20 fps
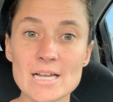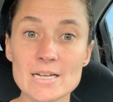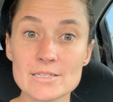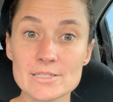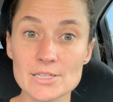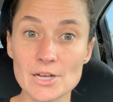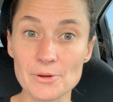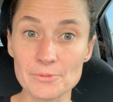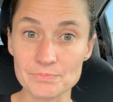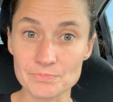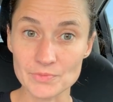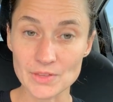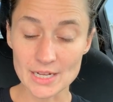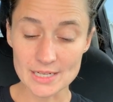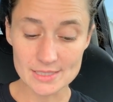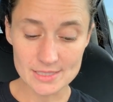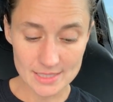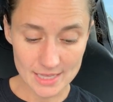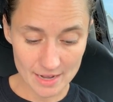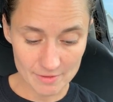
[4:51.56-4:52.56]
So
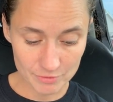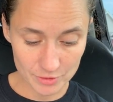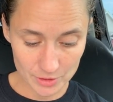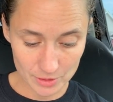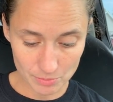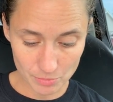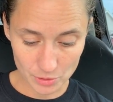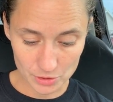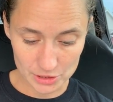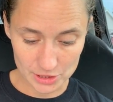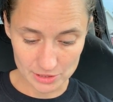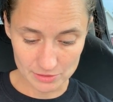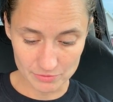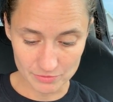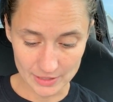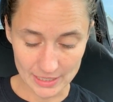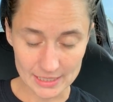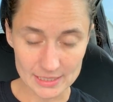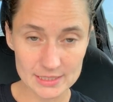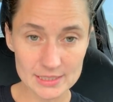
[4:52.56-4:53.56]
that's that for the Portion
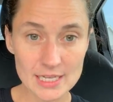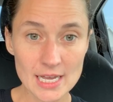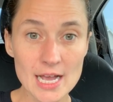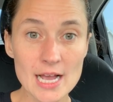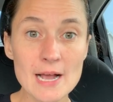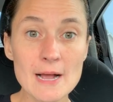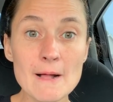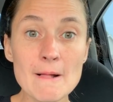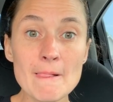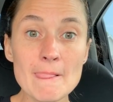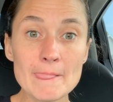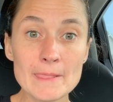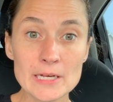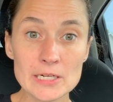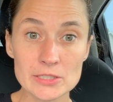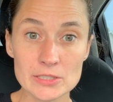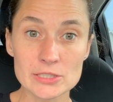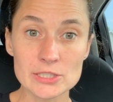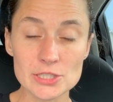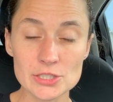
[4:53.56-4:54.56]
Fix.
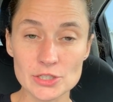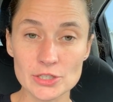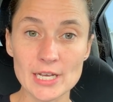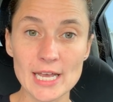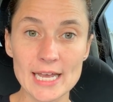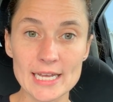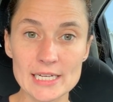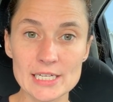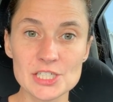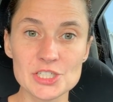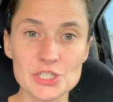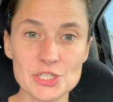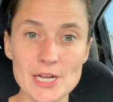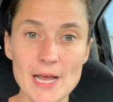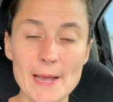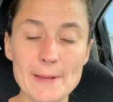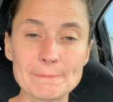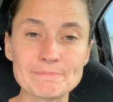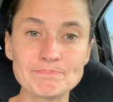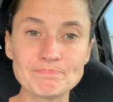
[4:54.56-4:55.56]
Just look at each
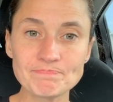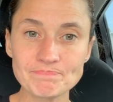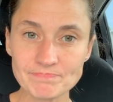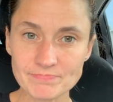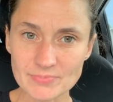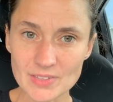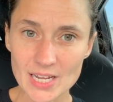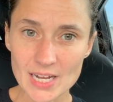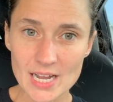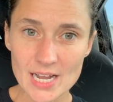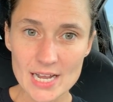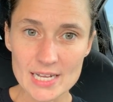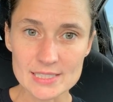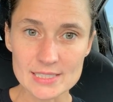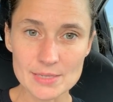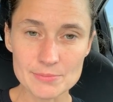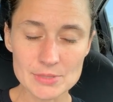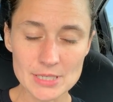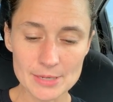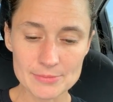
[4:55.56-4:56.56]
day. And
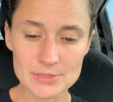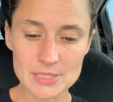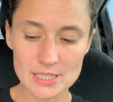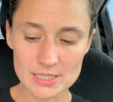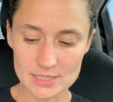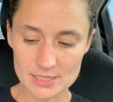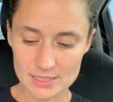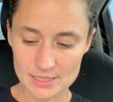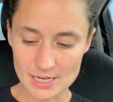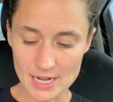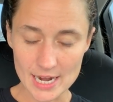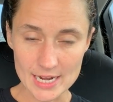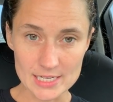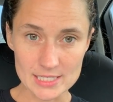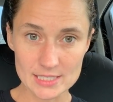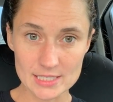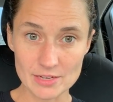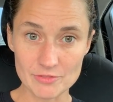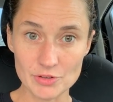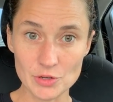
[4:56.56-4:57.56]
sometimes it's
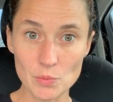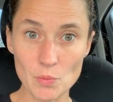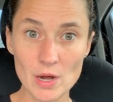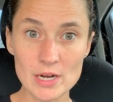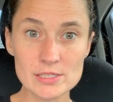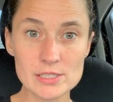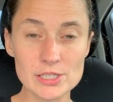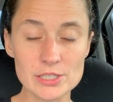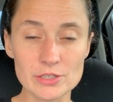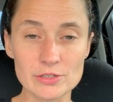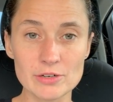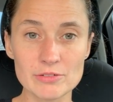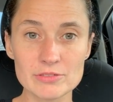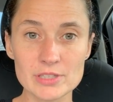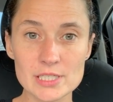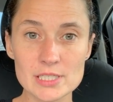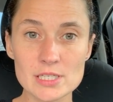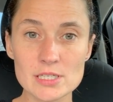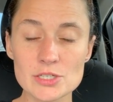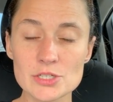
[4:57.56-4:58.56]
nice if you want to, if
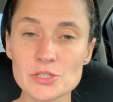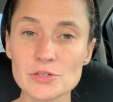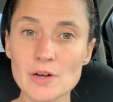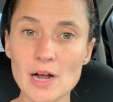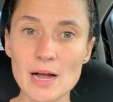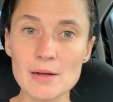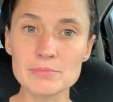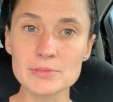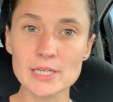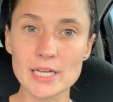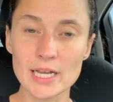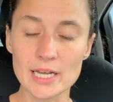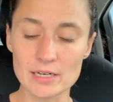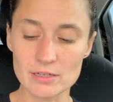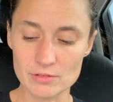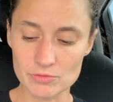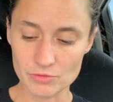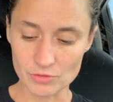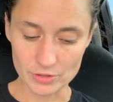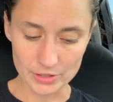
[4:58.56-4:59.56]
this is too
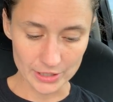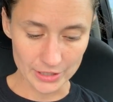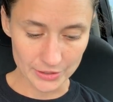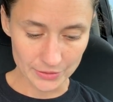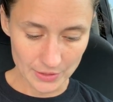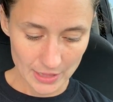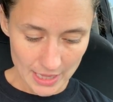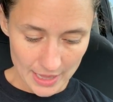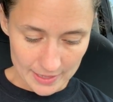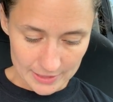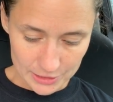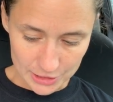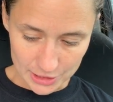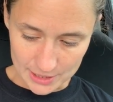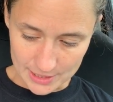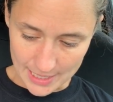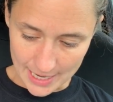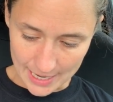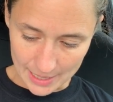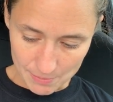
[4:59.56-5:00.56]
complicated for you,
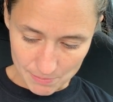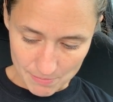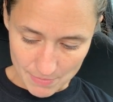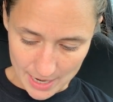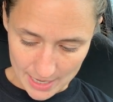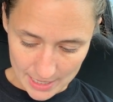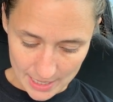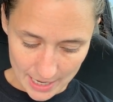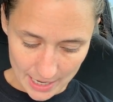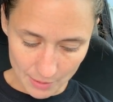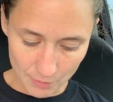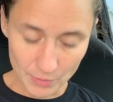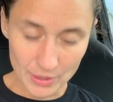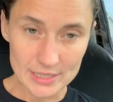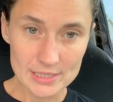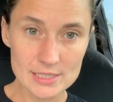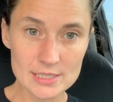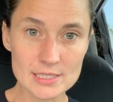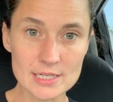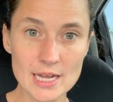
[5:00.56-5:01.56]
just take Monday,
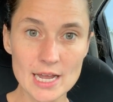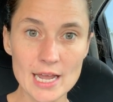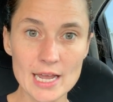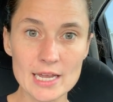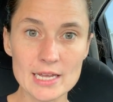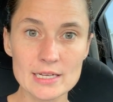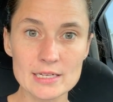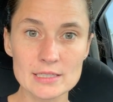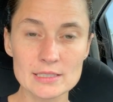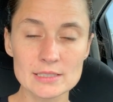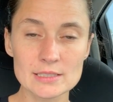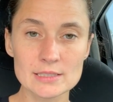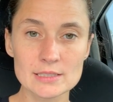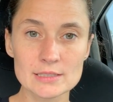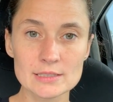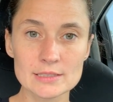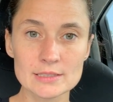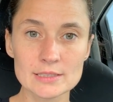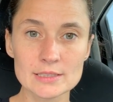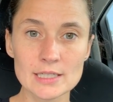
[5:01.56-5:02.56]
Wednesday,
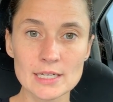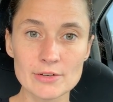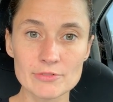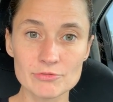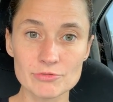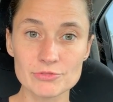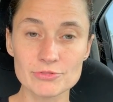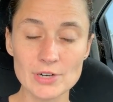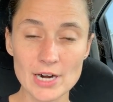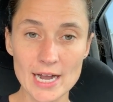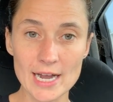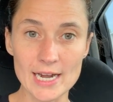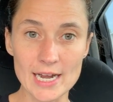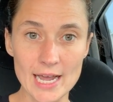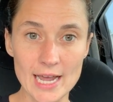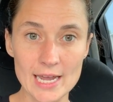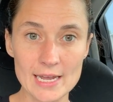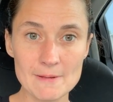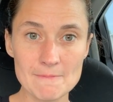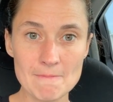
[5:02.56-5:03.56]
and
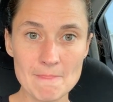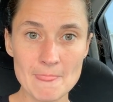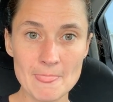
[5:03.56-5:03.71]
Friday